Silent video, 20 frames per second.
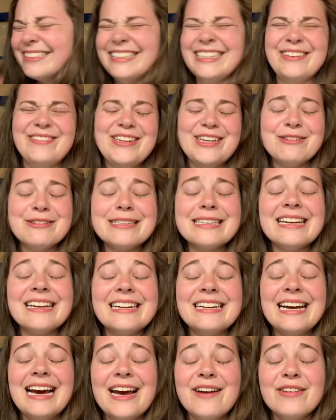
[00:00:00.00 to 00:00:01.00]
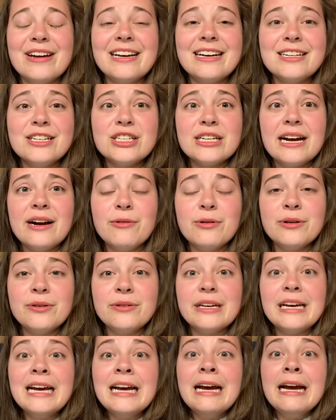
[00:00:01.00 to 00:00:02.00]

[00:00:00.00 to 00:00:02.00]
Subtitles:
If he was gonna die of a gunshot wound,